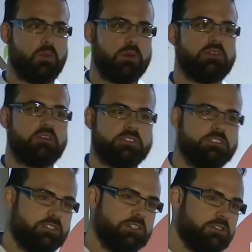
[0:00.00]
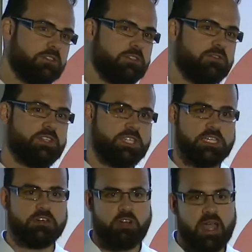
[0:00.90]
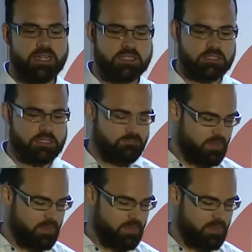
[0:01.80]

windows introduced fatigue cracks,